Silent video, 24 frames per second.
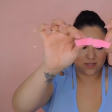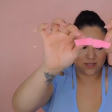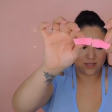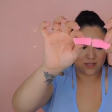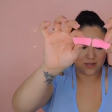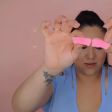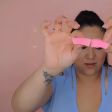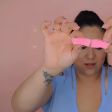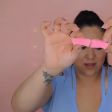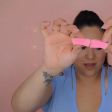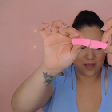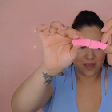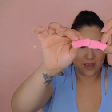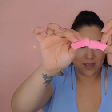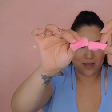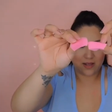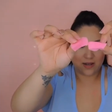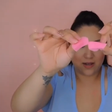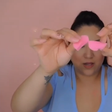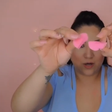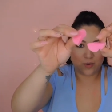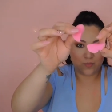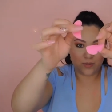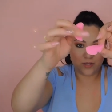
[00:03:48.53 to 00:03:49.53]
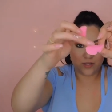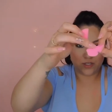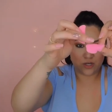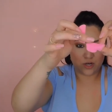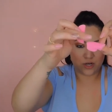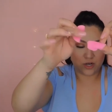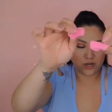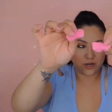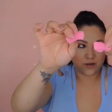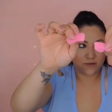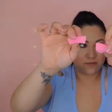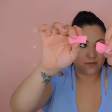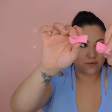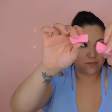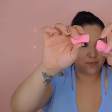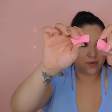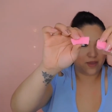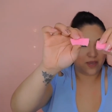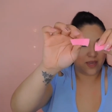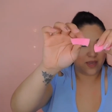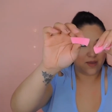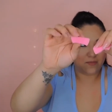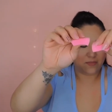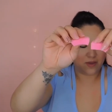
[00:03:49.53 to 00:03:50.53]
still like a little bit darker of the
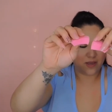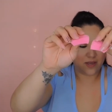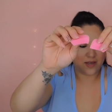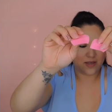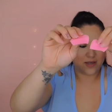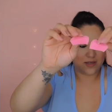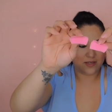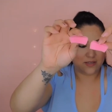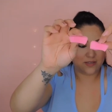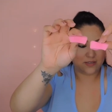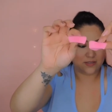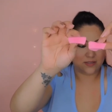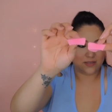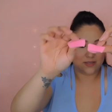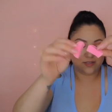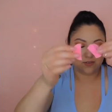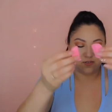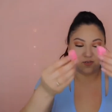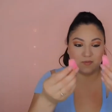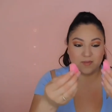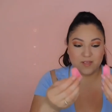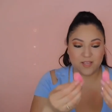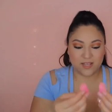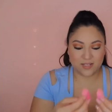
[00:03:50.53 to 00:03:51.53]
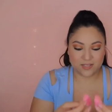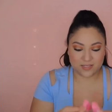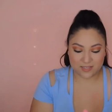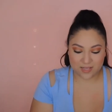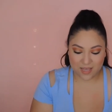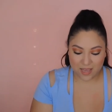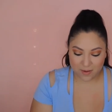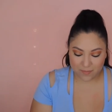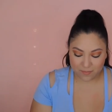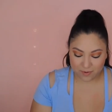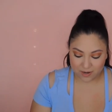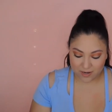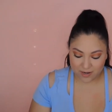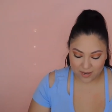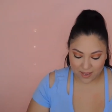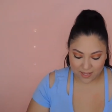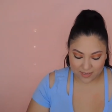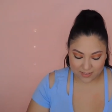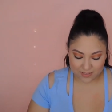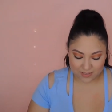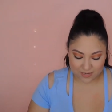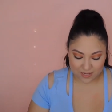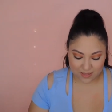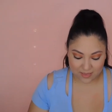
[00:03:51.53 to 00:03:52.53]
pink because it's from the inside, but it
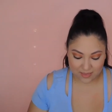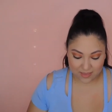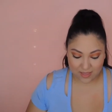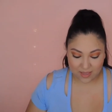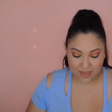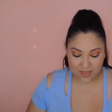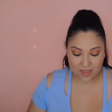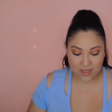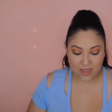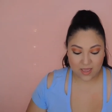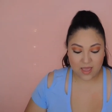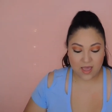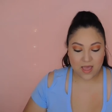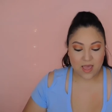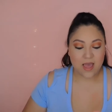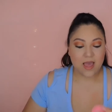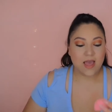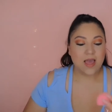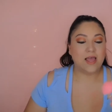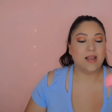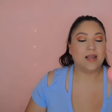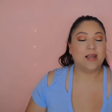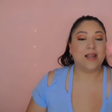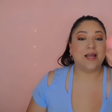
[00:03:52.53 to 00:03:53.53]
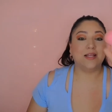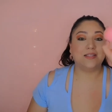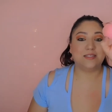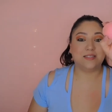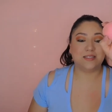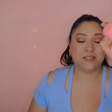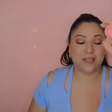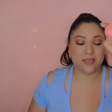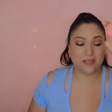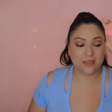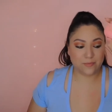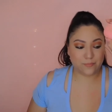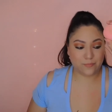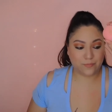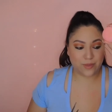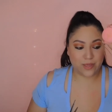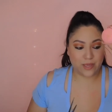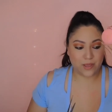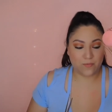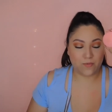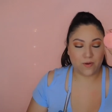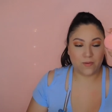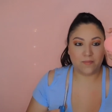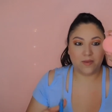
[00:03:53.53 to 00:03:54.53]
has nothing. Let's see the
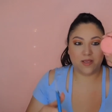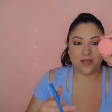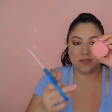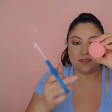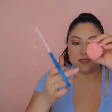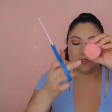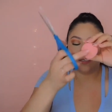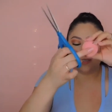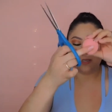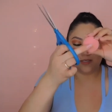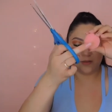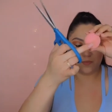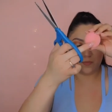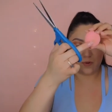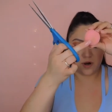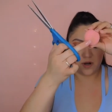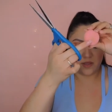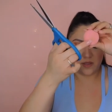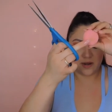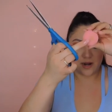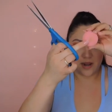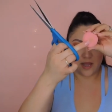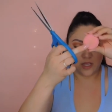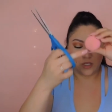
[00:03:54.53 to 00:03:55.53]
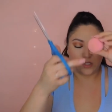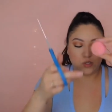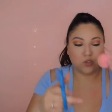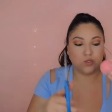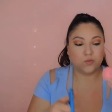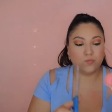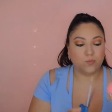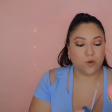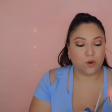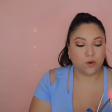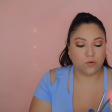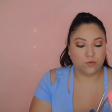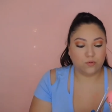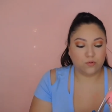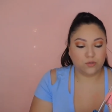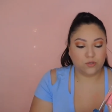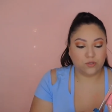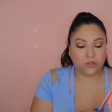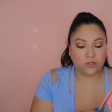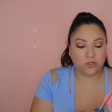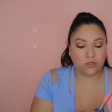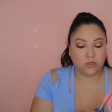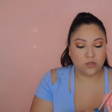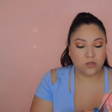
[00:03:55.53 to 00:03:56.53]
big one because this is the part that I use
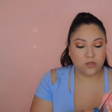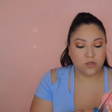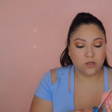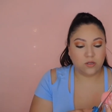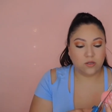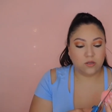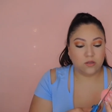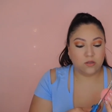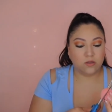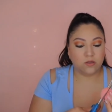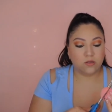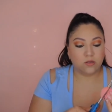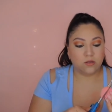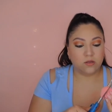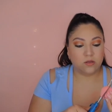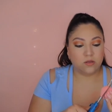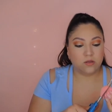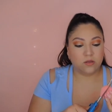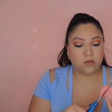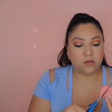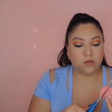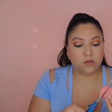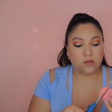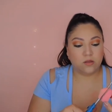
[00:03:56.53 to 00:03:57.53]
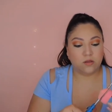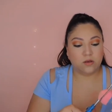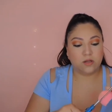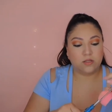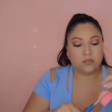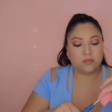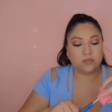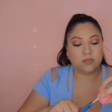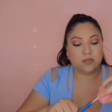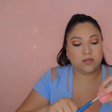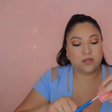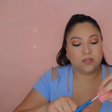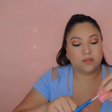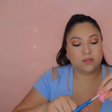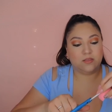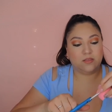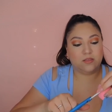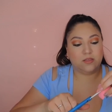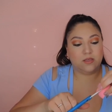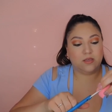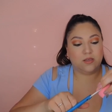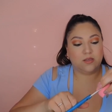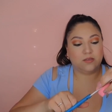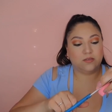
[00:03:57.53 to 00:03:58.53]
most. Let's cut
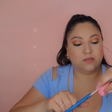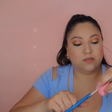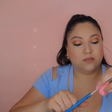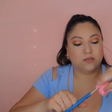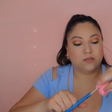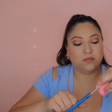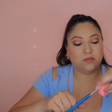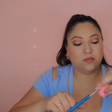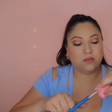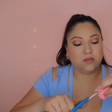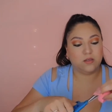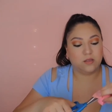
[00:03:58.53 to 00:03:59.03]
this.